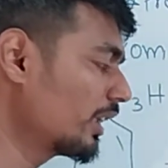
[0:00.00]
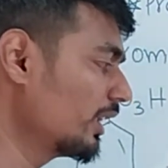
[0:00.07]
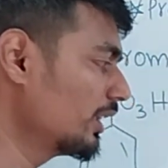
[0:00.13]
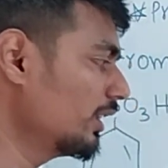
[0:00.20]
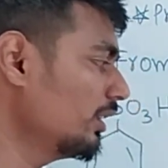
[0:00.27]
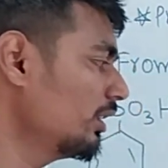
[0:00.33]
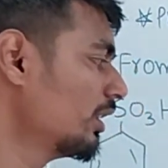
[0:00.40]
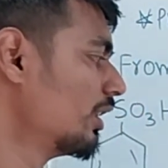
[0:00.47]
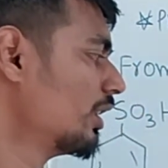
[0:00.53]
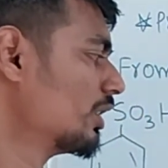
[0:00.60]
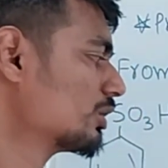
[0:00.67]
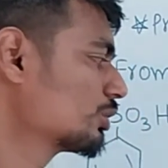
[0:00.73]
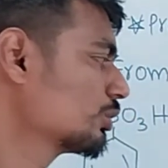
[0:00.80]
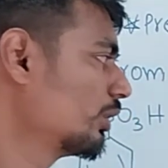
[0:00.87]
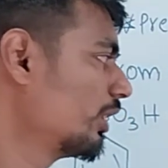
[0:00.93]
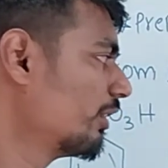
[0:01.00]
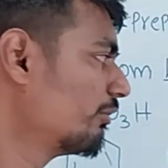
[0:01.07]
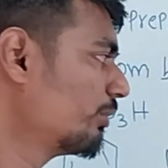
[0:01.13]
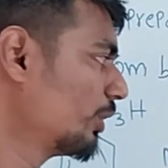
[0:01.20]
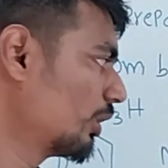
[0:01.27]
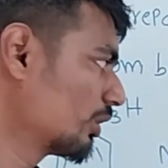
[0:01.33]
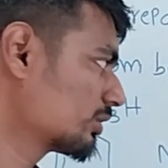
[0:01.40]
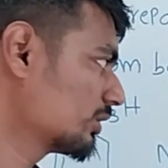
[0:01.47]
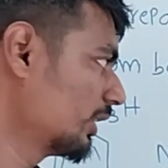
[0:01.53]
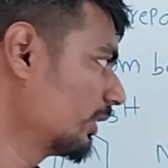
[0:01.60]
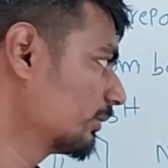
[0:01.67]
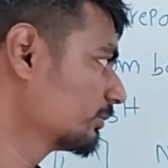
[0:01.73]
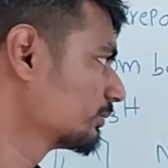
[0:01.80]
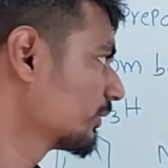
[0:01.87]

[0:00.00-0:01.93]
getting sodium phenoxide.